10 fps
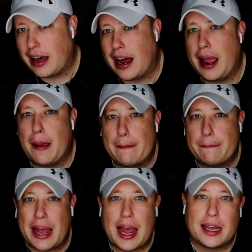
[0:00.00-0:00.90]
I am
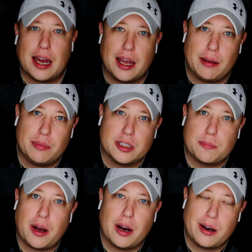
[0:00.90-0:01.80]
back. I am
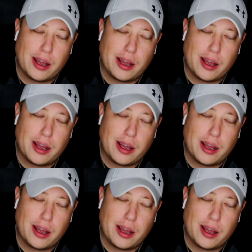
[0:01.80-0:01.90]
inspired.